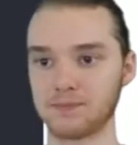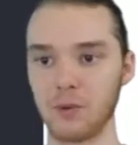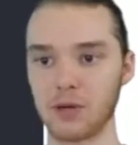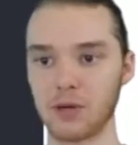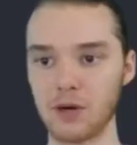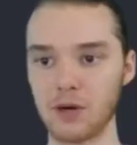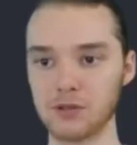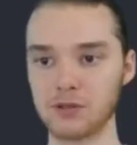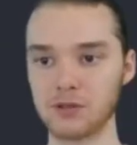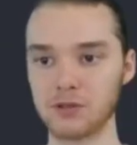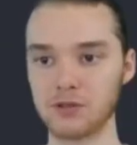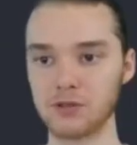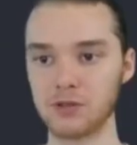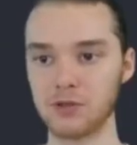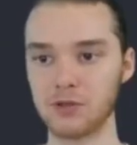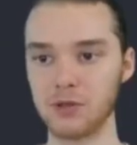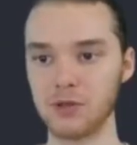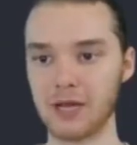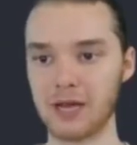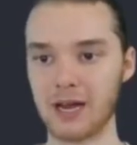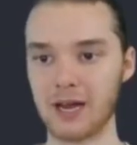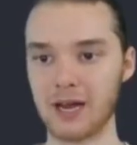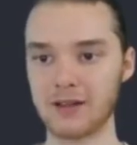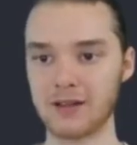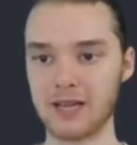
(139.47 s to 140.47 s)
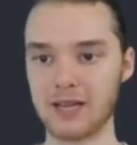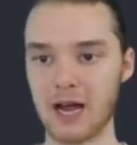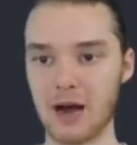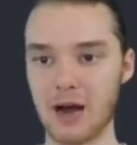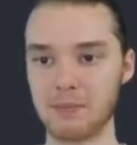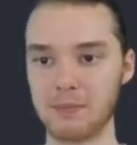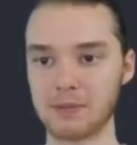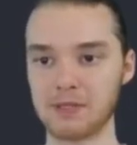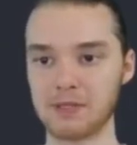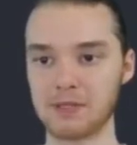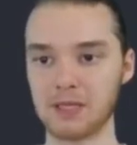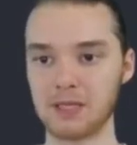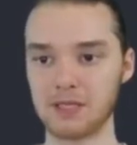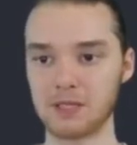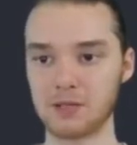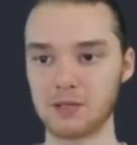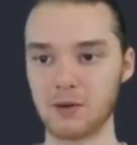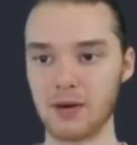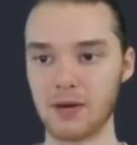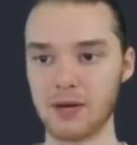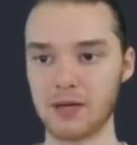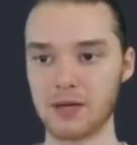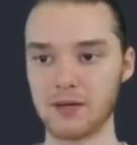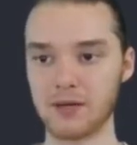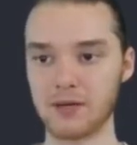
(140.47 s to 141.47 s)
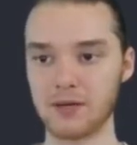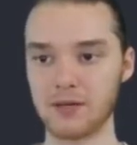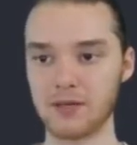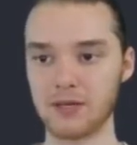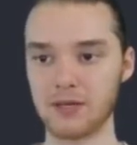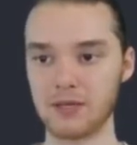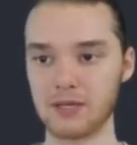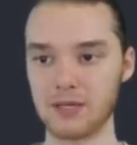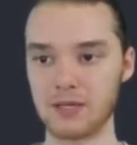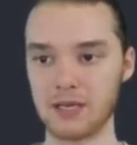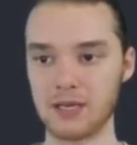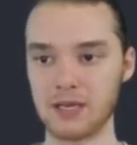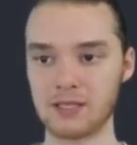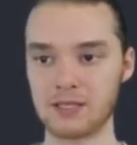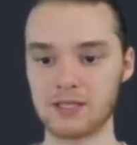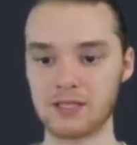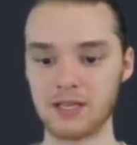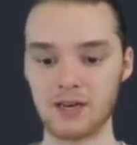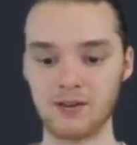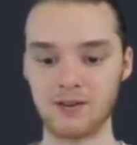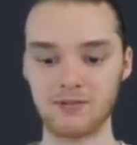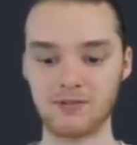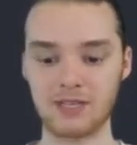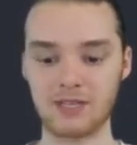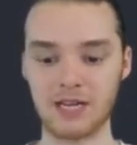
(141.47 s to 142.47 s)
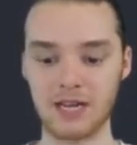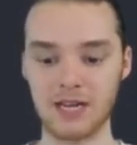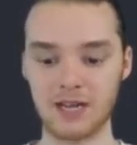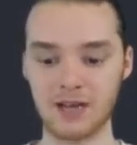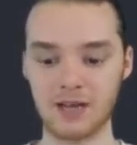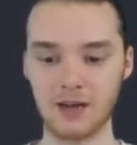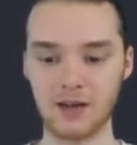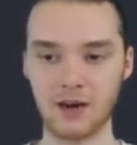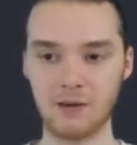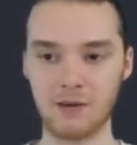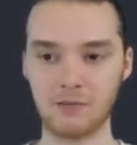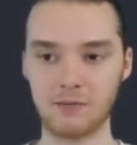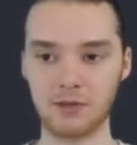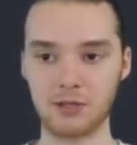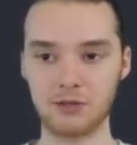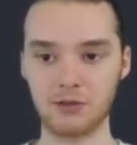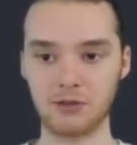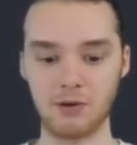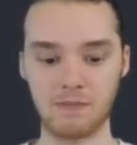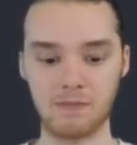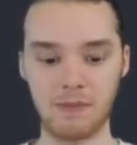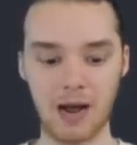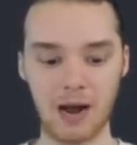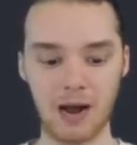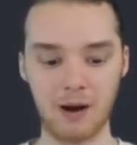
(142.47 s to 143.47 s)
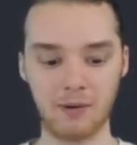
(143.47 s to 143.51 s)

We could also do like kind of the opposite. So I could, instead of taking a number to a